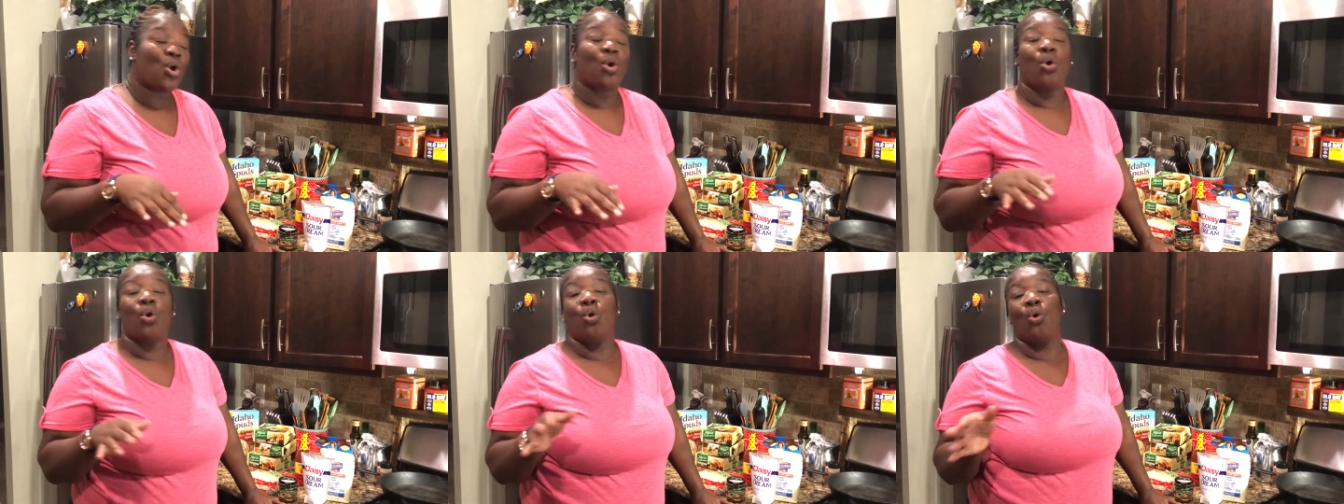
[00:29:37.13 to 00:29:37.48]

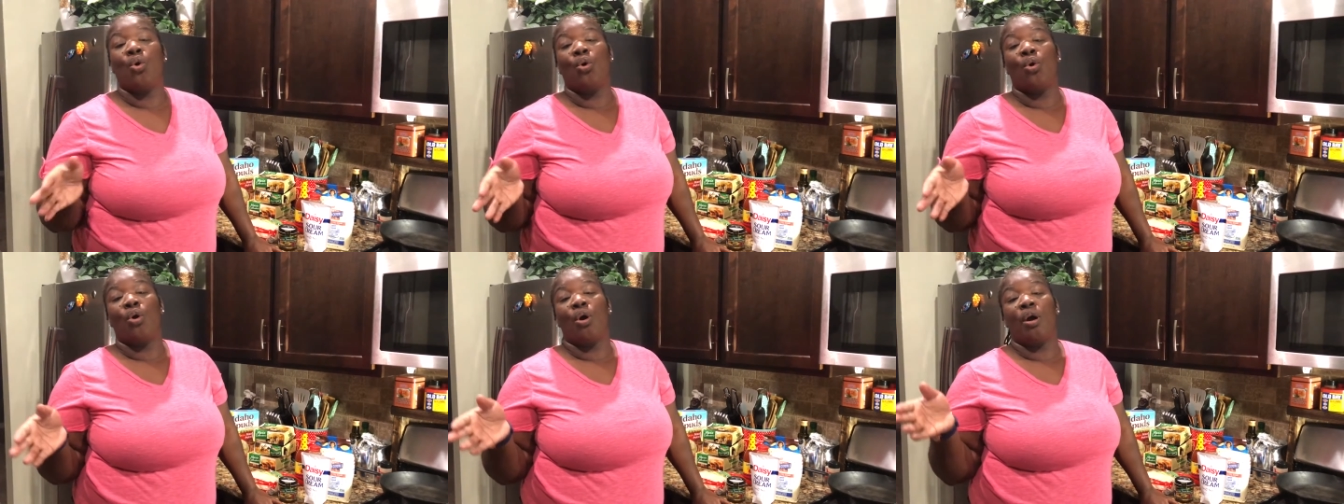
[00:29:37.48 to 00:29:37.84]

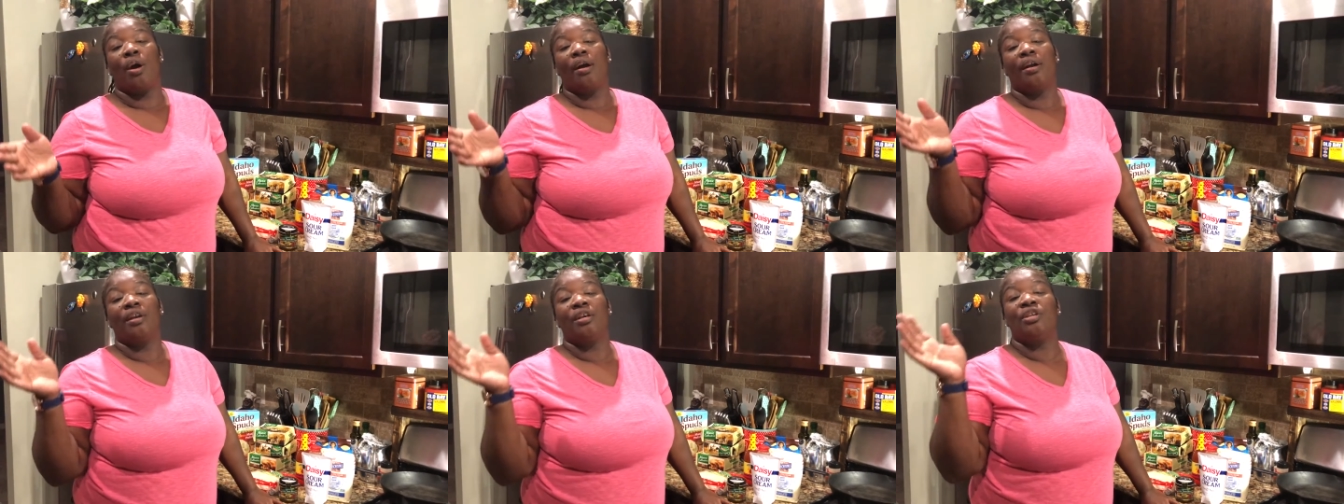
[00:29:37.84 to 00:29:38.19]

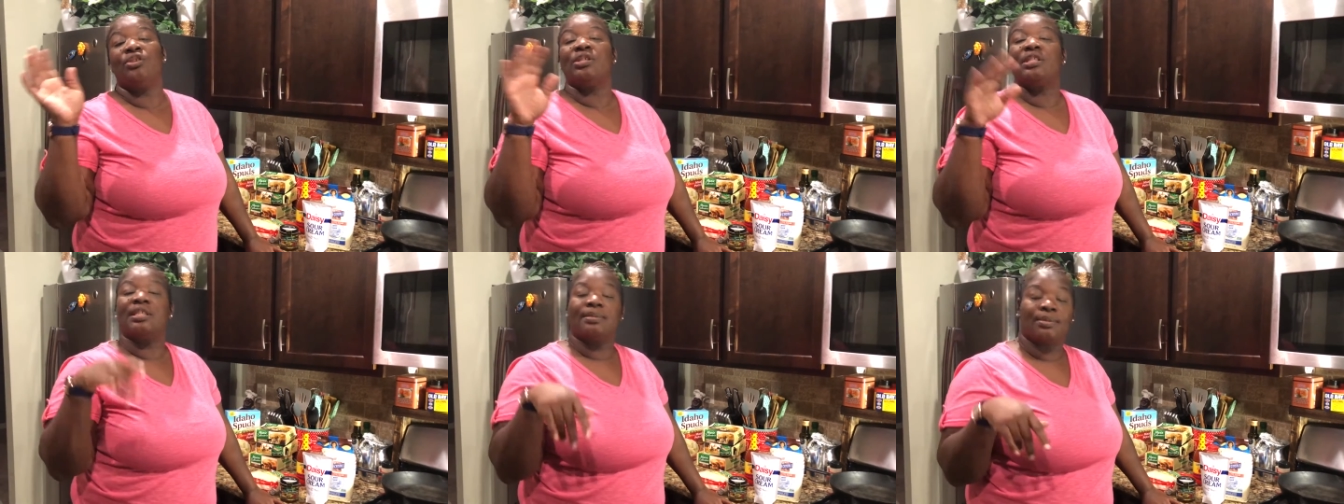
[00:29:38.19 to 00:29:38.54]
or
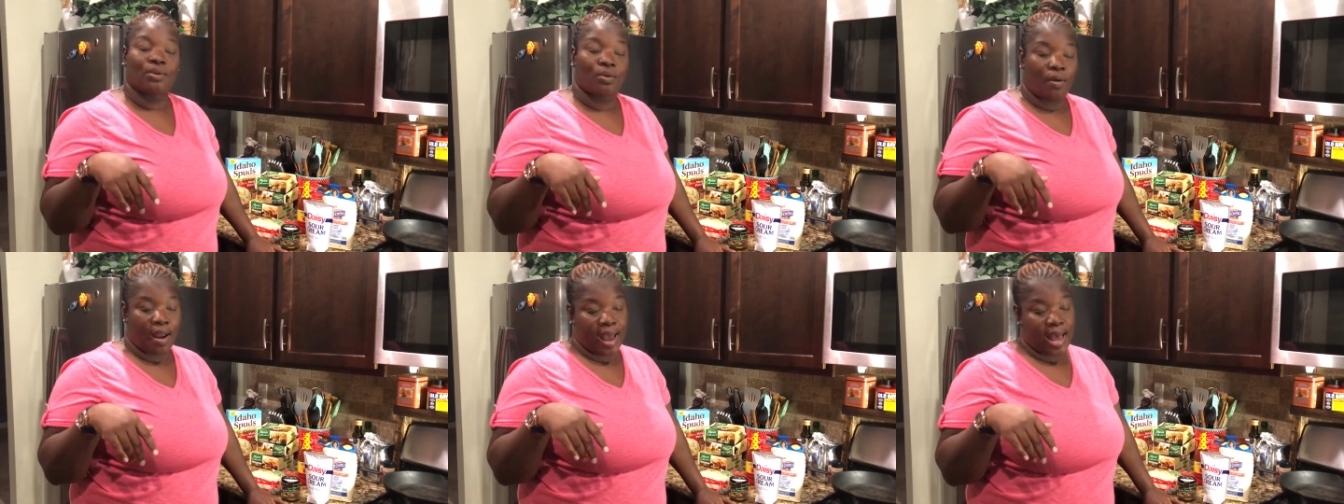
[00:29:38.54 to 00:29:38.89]
you
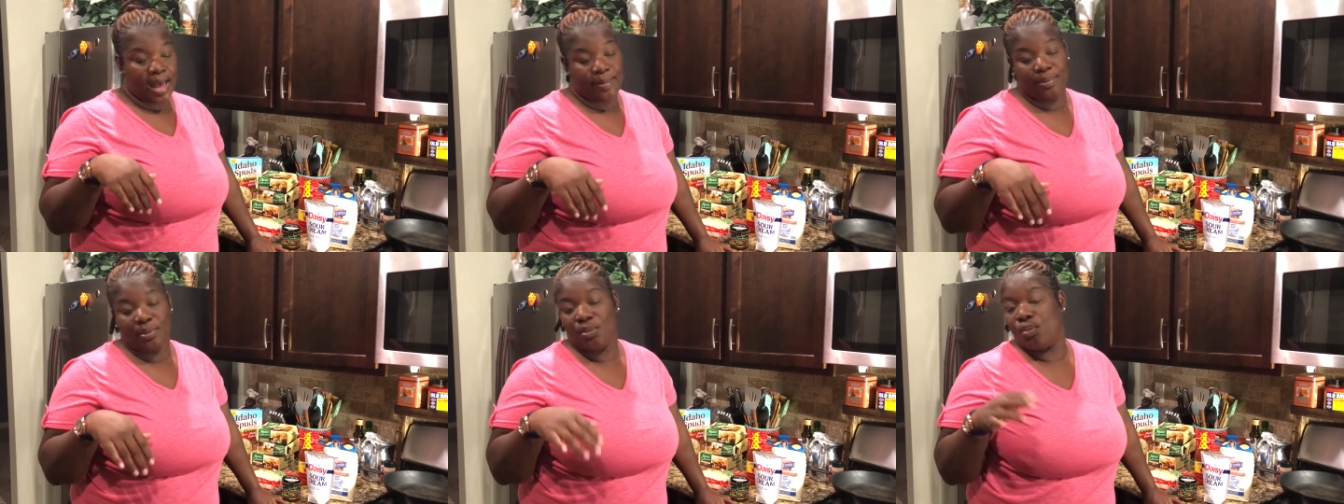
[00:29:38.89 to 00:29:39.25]

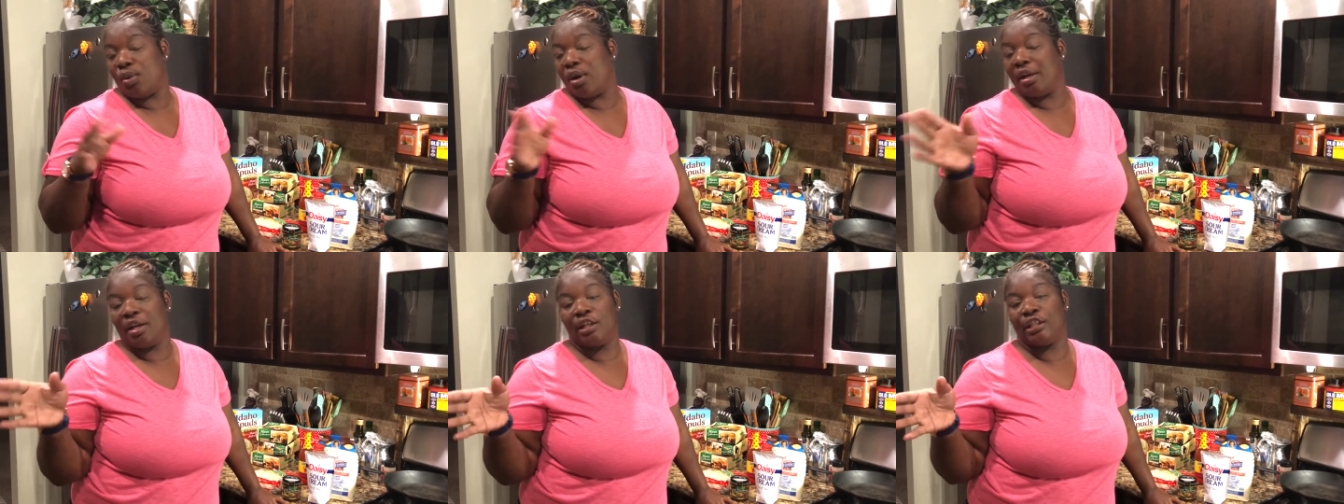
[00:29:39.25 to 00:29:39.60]
subscribe.
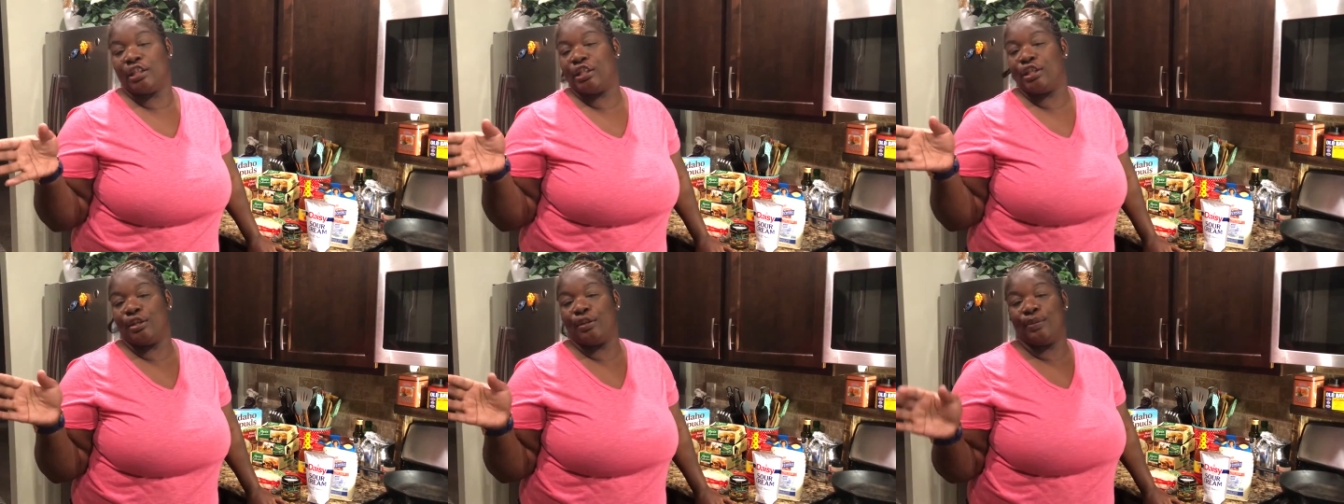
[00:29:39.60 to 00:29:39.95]
One of
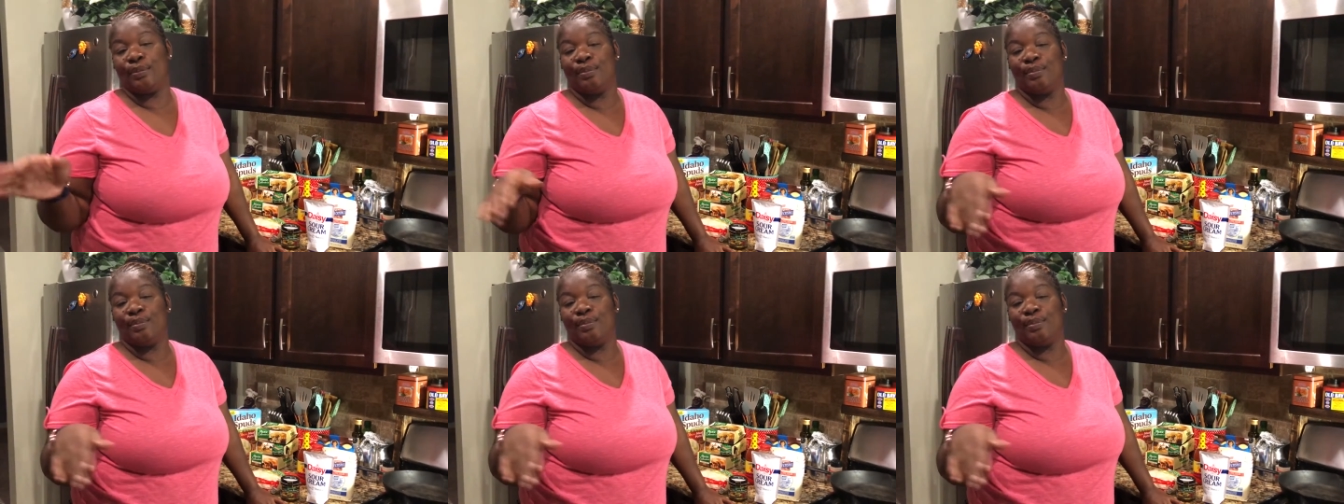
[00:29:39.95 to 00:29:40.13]
the two.